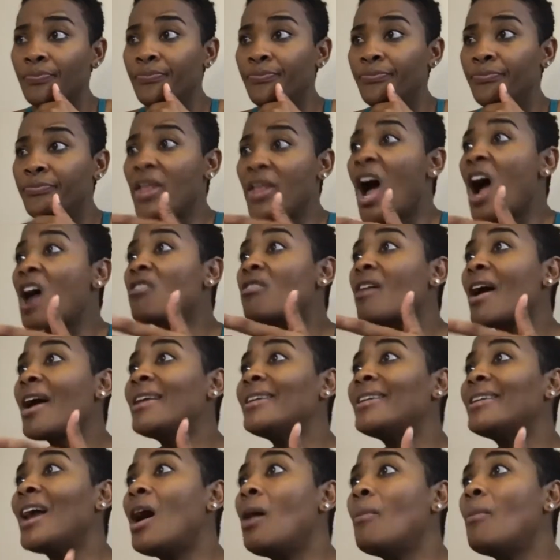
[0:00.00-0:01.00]
Not
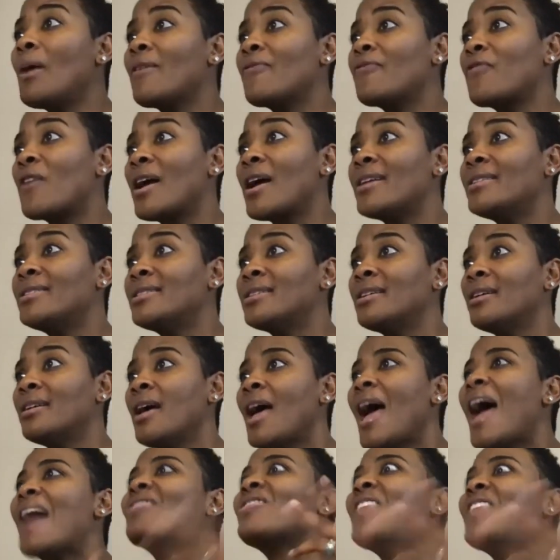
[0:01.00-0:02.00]
right now, my friend.
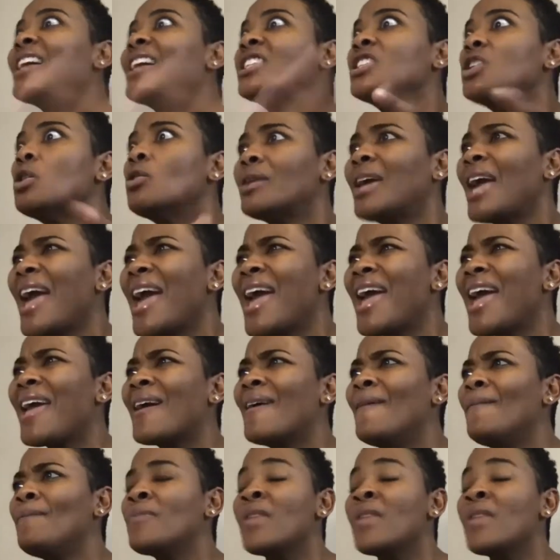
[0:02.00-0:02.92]
And that's okay.